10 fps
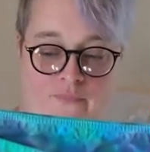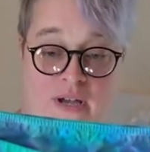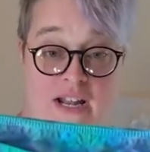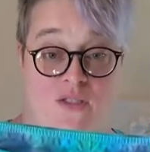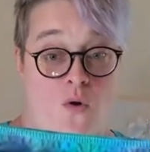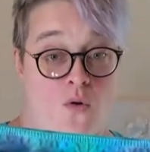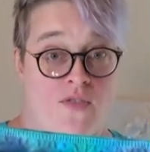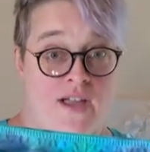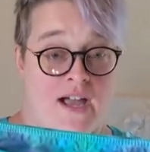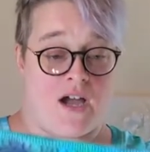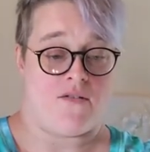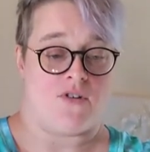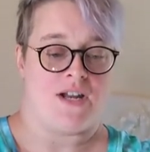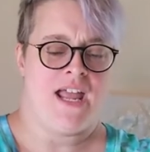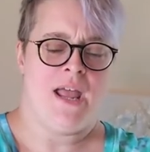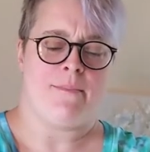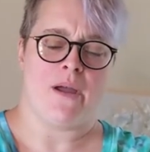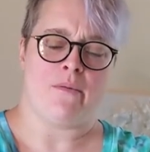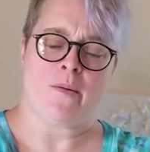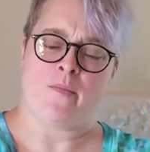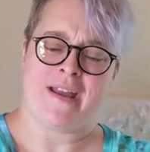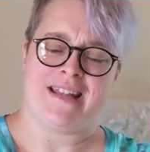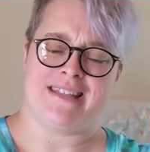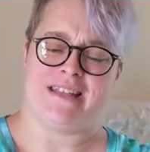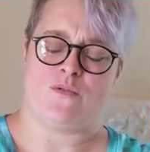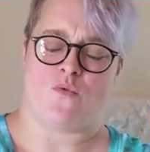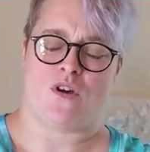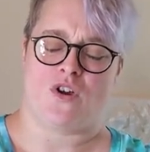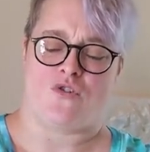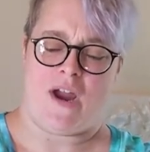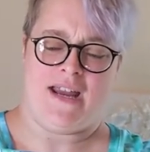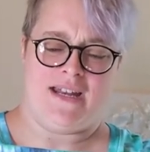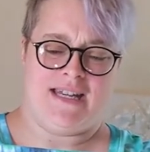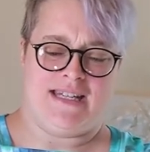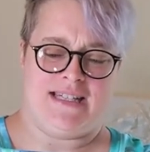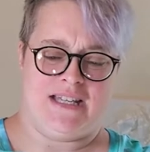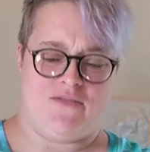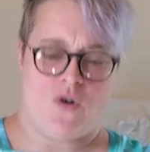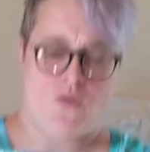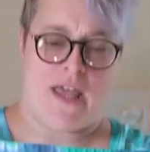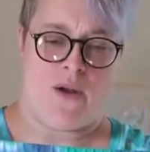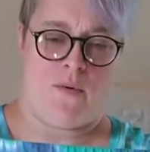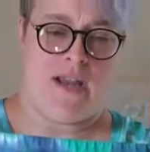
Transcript: but the whole thing got covered. My rubber bands didn't work great. It didn't leave a whole lot of